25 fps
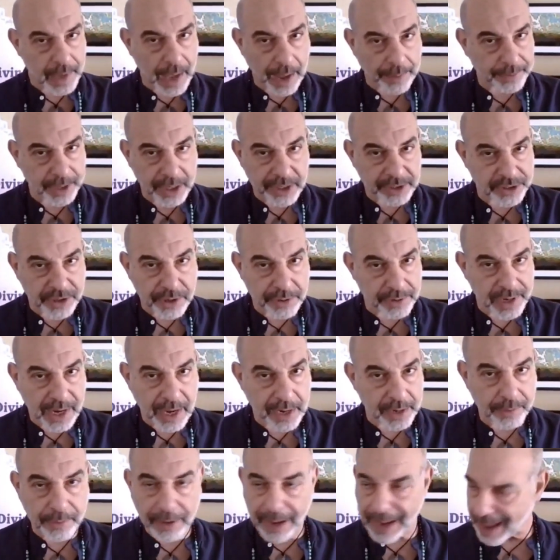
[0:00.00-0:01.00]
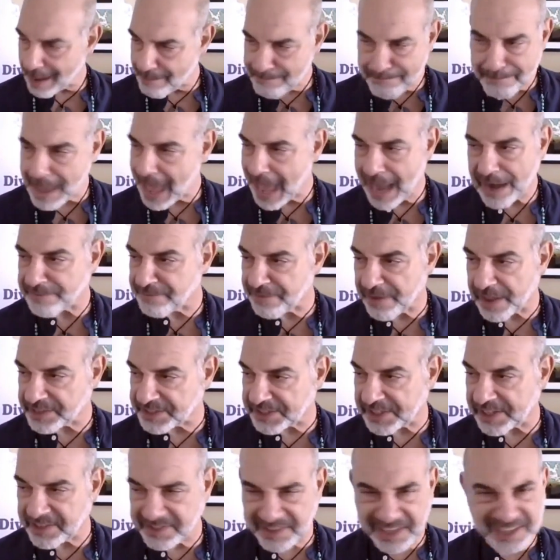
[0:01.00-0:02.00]
I'm going to do it anyway. I'm
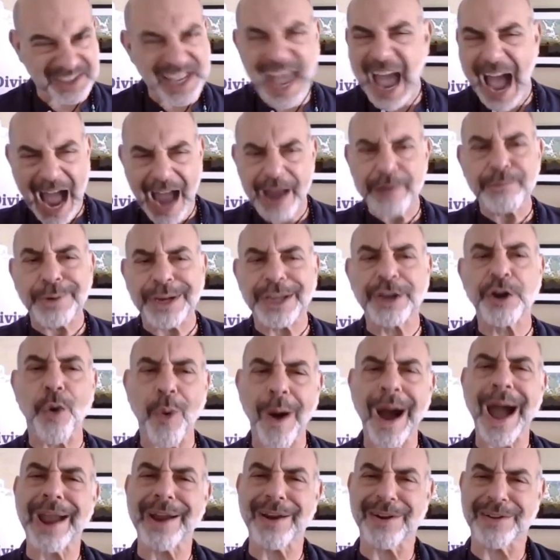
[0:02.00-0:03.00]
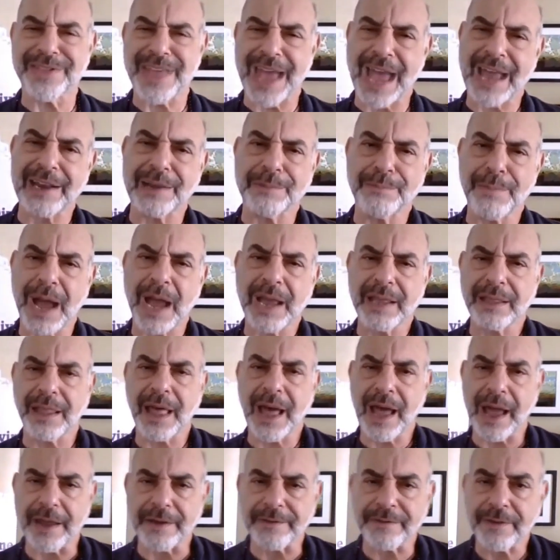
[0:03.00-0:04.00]
manifesting this. I require that in my
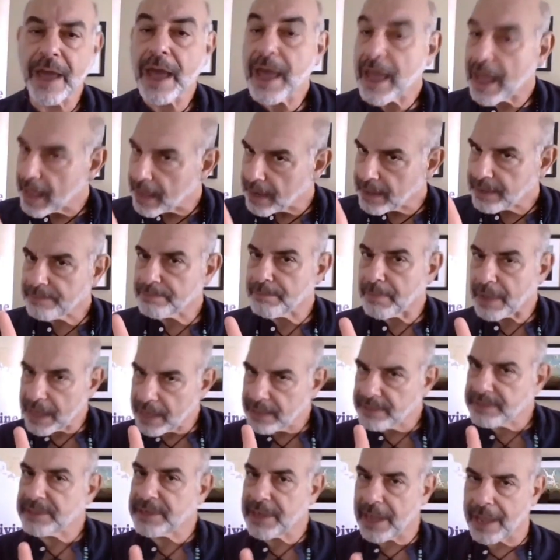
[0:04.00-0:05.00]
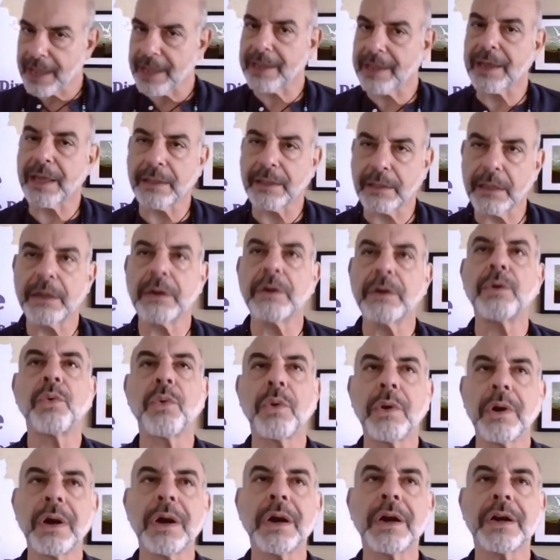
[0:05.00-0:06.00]
life. And it may take a
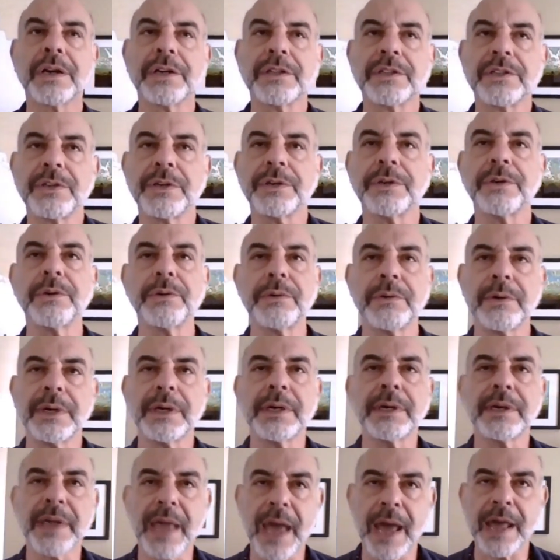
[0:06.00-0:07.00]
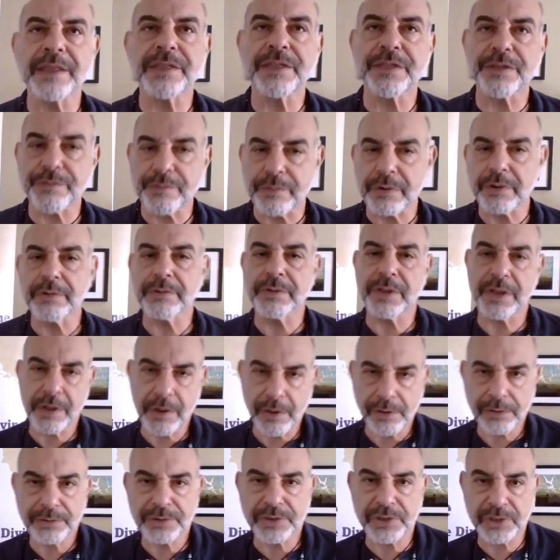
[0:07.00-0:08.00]
little work to get through
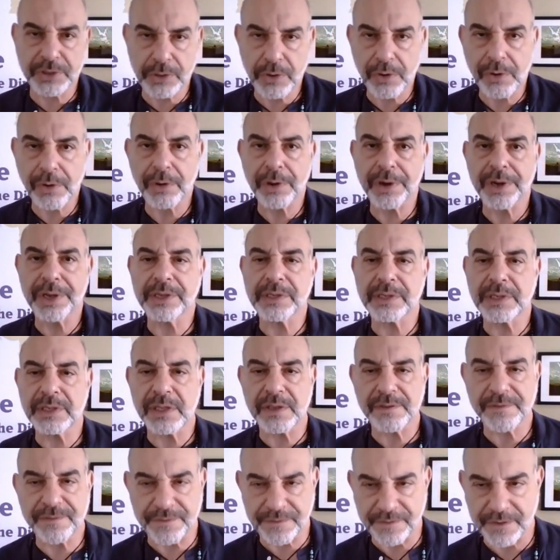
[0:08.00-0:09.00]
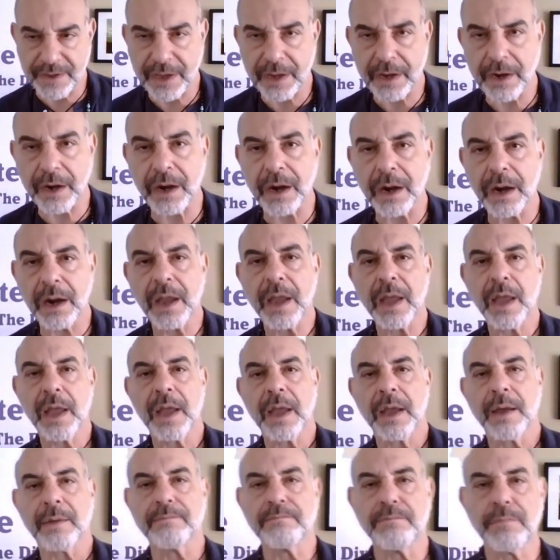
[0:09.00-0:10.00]
the old stories, the fear
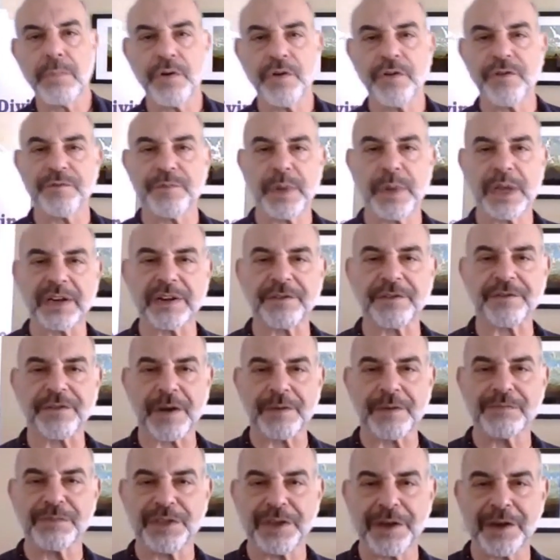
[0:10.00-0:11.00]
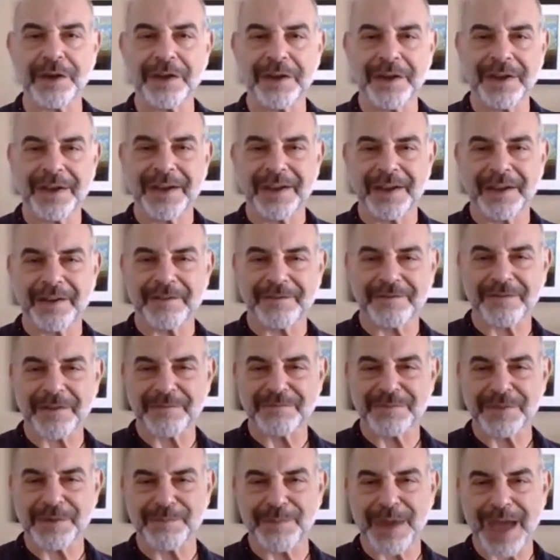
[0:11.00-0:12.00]
movement from the
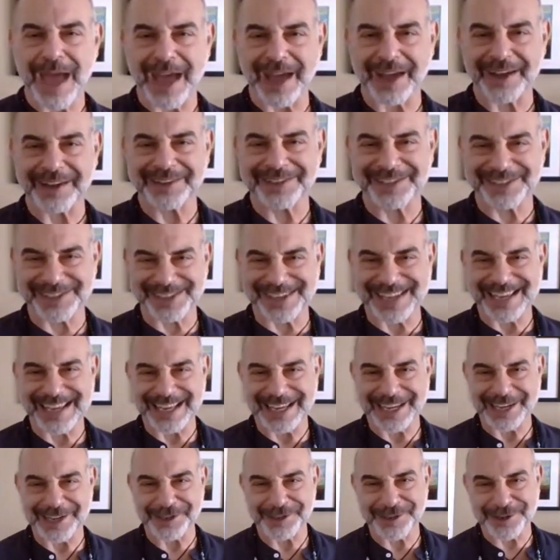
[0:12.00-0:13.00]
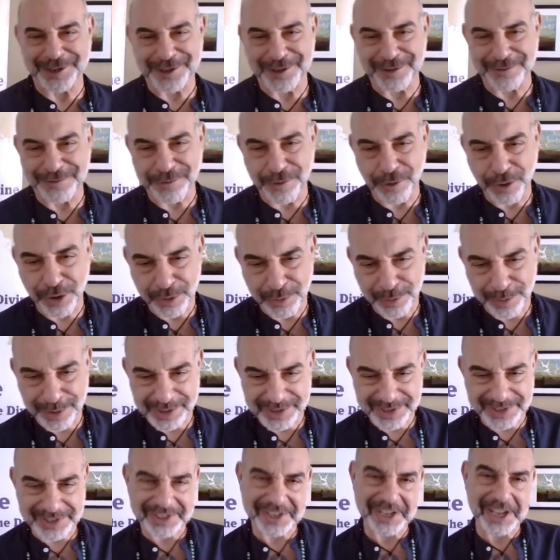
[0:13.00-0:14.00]
back ski to the
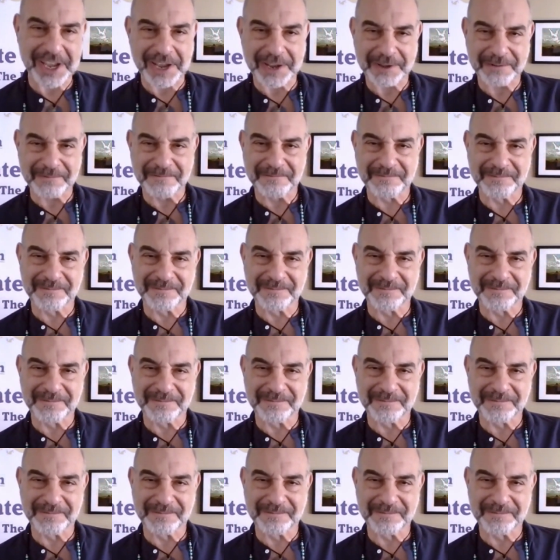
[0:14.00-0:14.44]
forward ski.